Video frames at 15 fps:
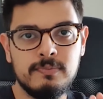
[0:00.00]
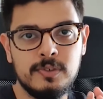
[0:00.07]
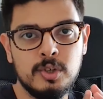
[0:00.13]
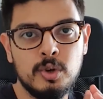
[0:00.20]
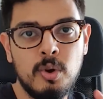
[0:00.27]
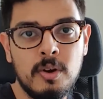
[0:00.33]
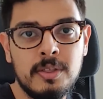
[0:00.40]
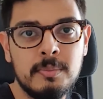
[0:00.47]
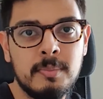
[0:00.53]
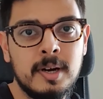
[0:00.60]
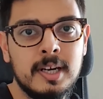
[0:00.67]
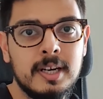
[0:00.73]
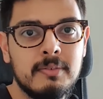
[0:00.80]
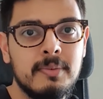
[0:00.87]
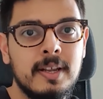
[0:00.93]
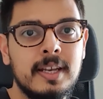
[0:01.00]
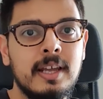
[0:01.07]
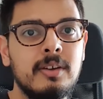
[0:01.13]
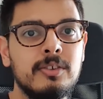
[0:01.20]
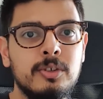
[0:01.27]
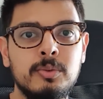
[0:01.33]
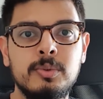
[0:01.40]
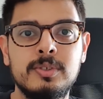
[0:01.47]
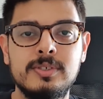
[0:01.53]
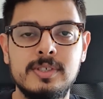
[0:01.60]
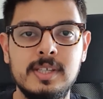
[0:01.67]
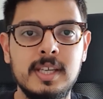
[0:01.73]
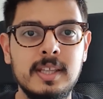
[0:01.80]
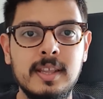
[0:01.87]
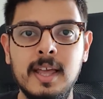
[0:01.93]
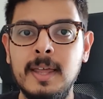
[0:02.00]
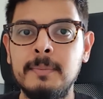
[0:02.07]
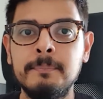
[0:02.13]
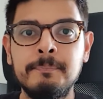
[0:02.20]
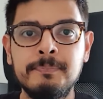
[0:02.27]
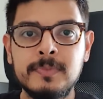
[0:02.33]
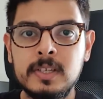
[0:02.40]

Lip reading: you go on the market right now, you will see that.